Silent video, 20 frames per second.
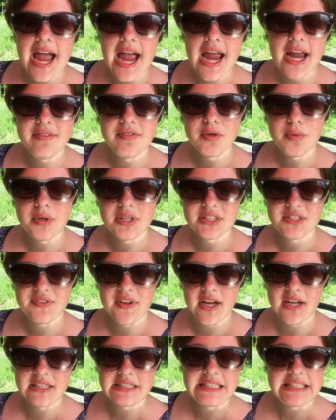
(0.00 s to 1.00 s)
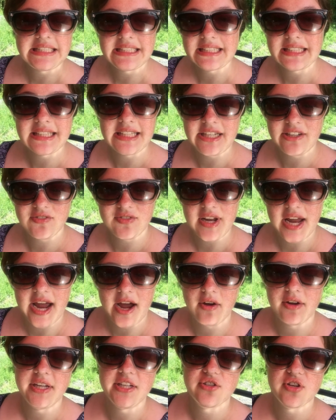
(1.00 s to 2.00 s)
Ava wants Valentine to leave
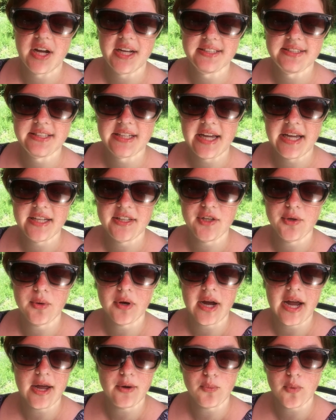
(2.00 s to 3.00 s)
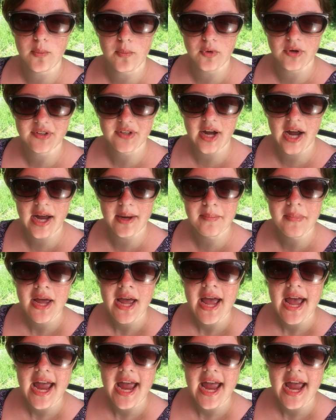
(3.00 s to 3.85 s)
now. He tries to get into her head one more time.